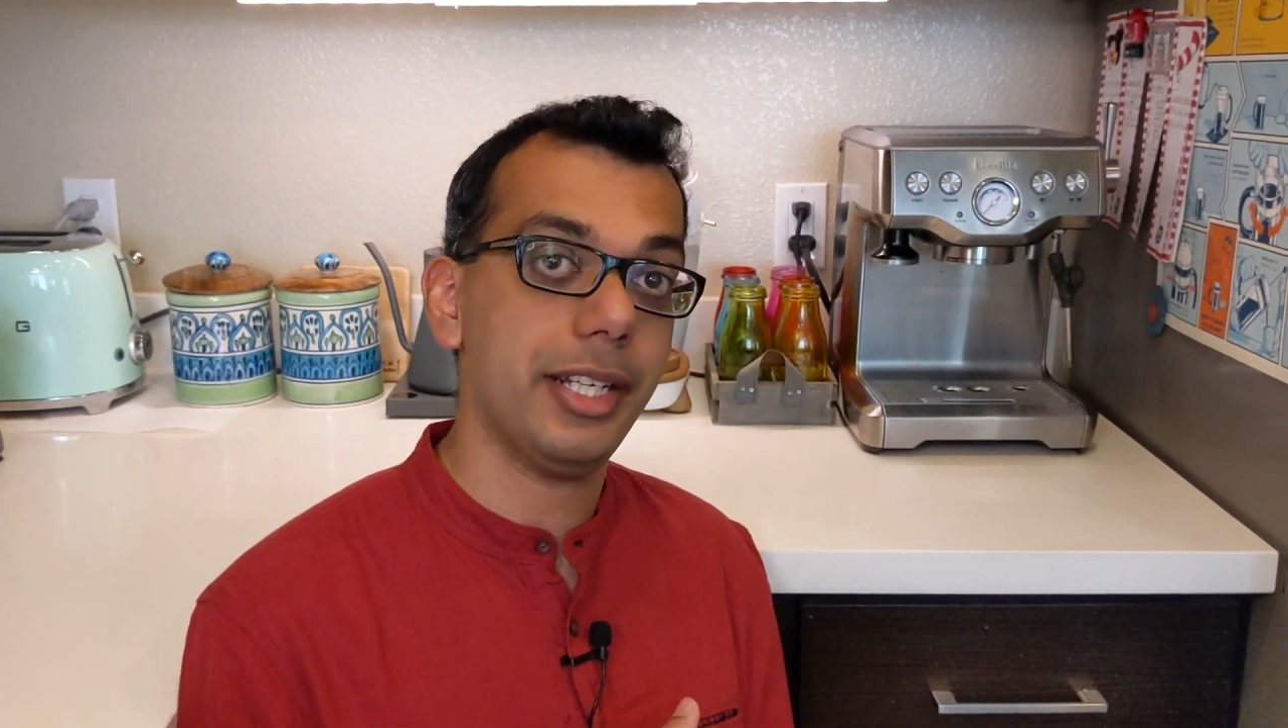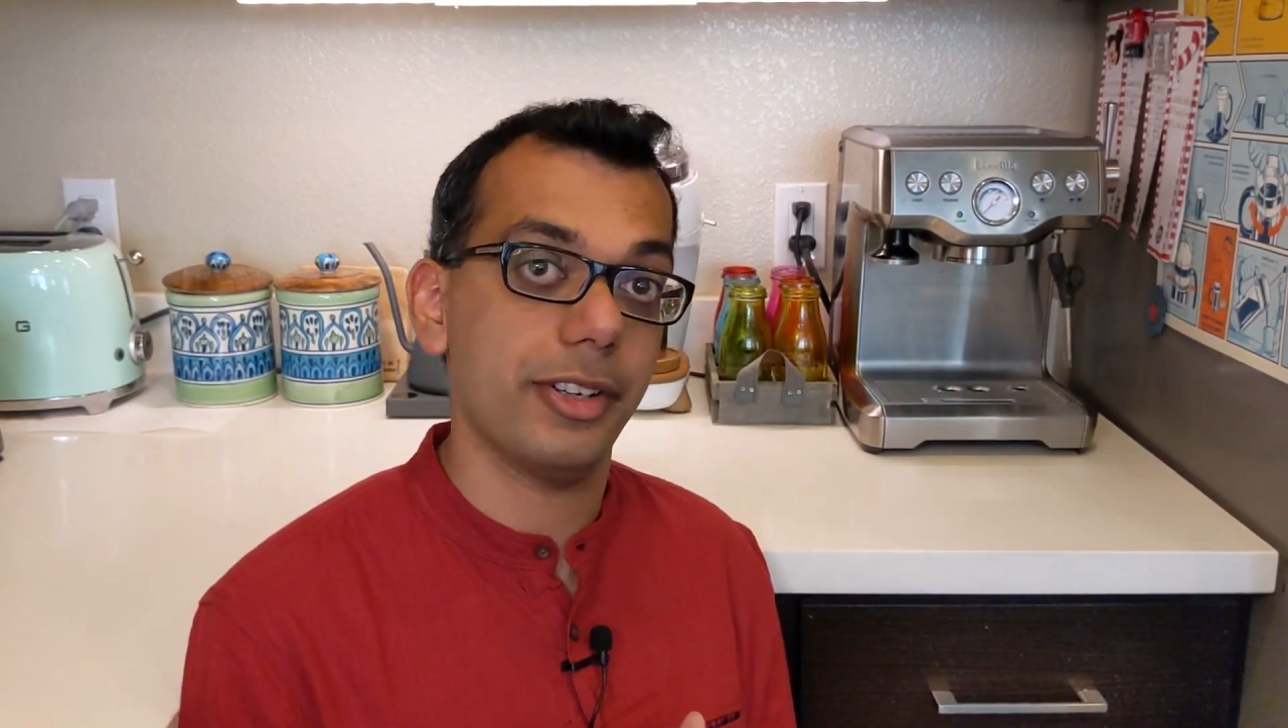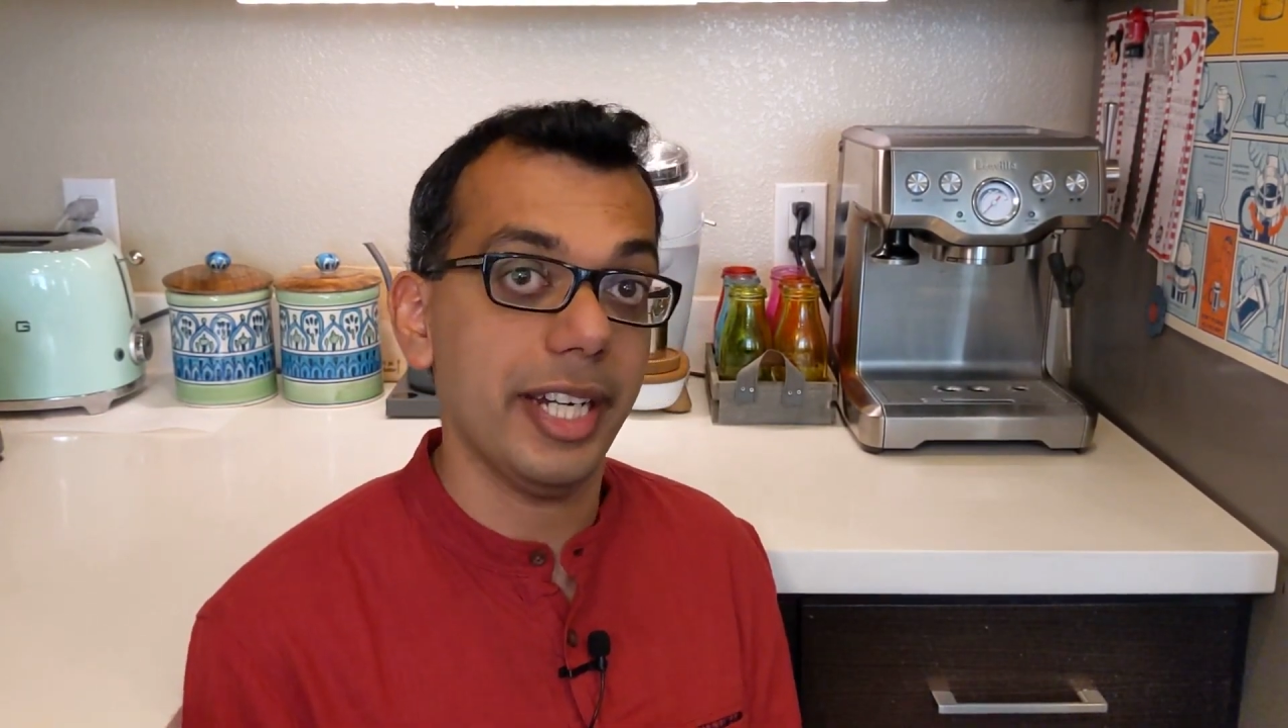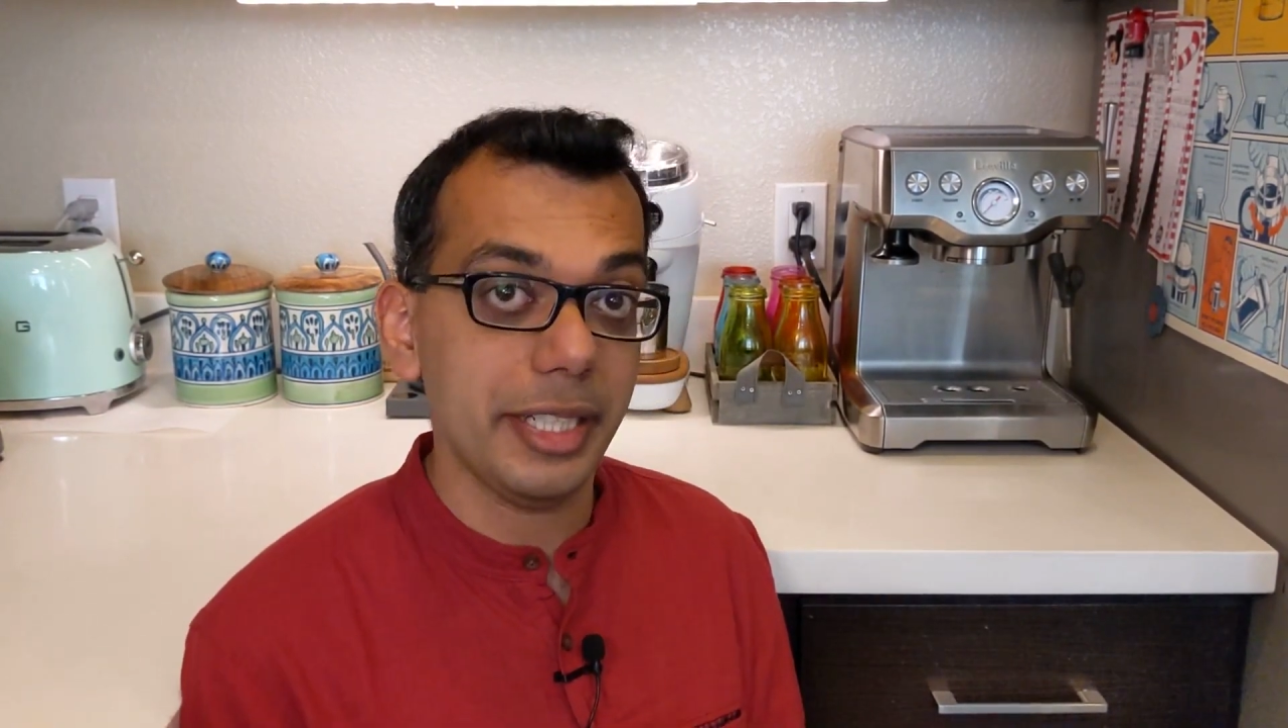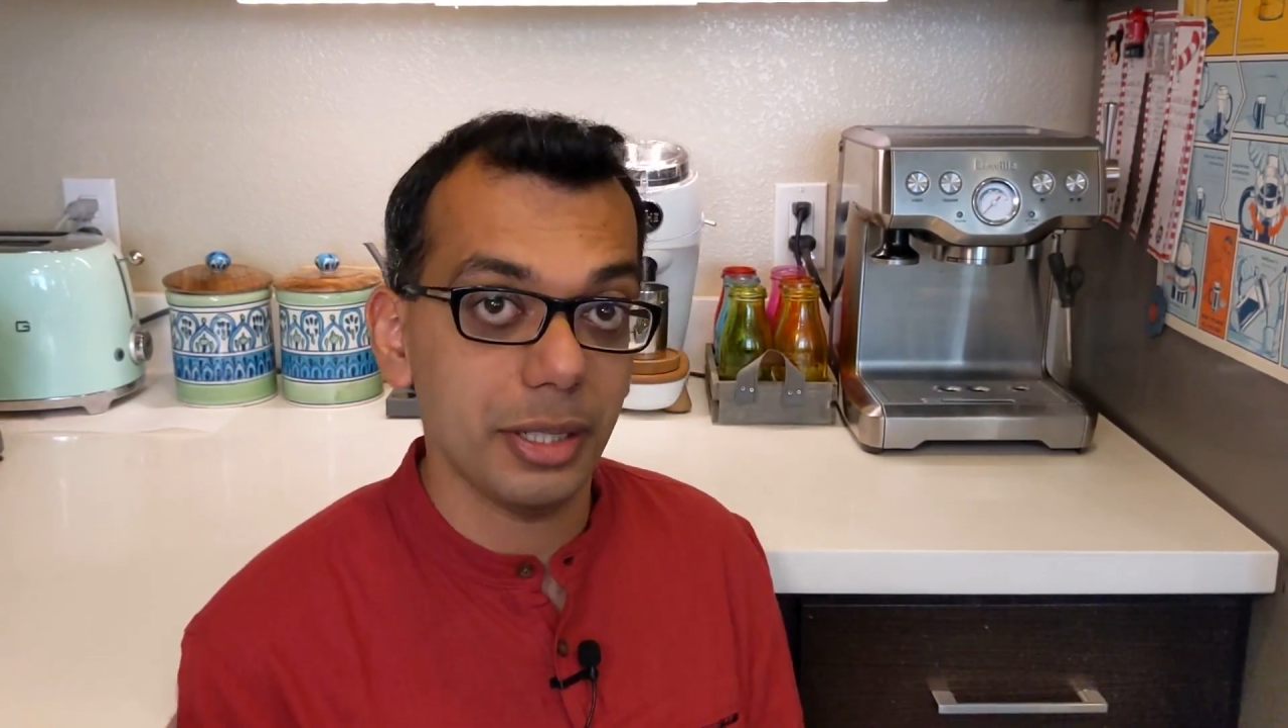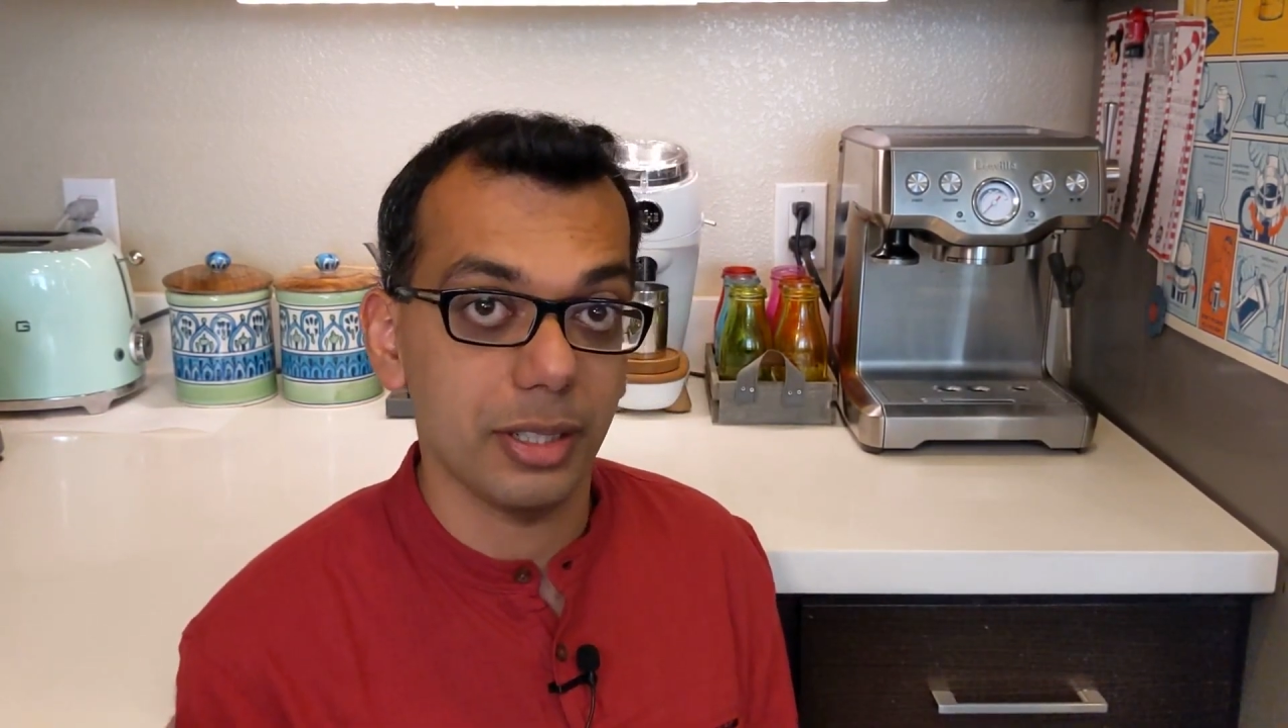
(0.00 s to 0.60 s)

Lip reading: grind your